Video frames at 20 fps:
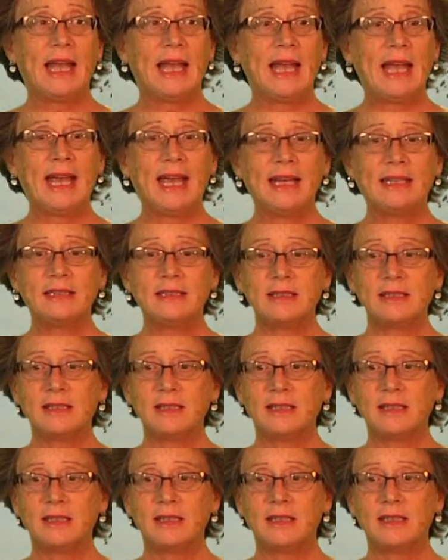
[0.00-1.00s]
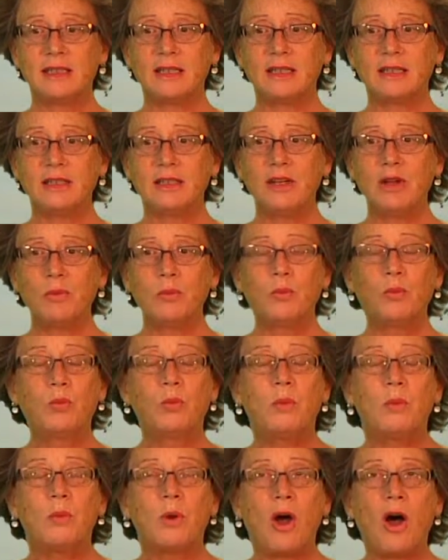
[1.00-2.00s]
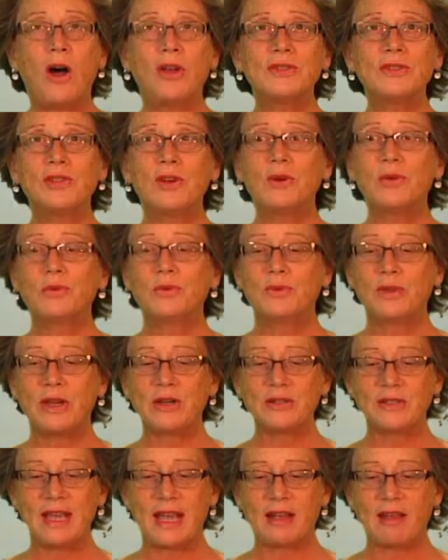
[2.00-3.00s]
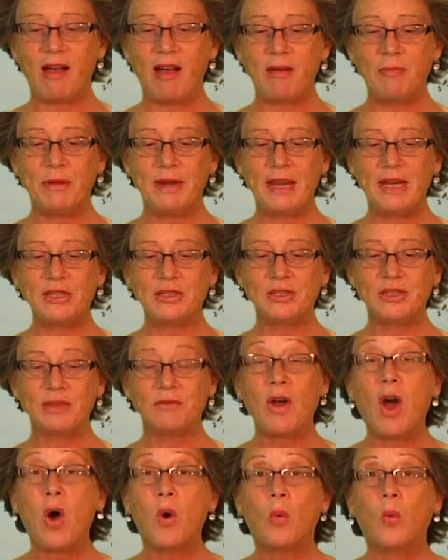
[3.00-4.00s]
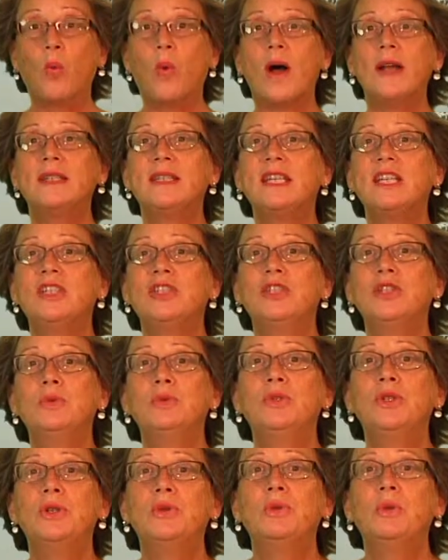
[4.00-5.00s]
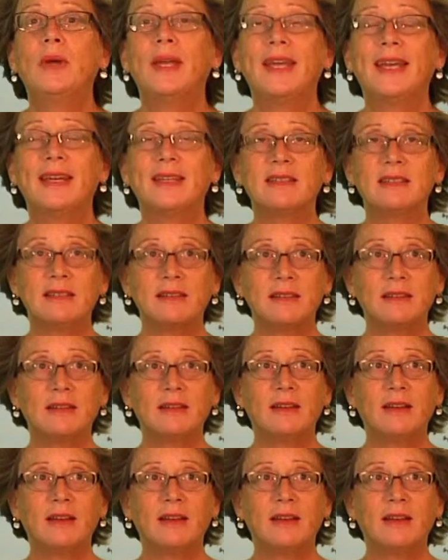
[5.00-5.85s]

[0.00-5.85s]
And, also there's that combination of wanting to do it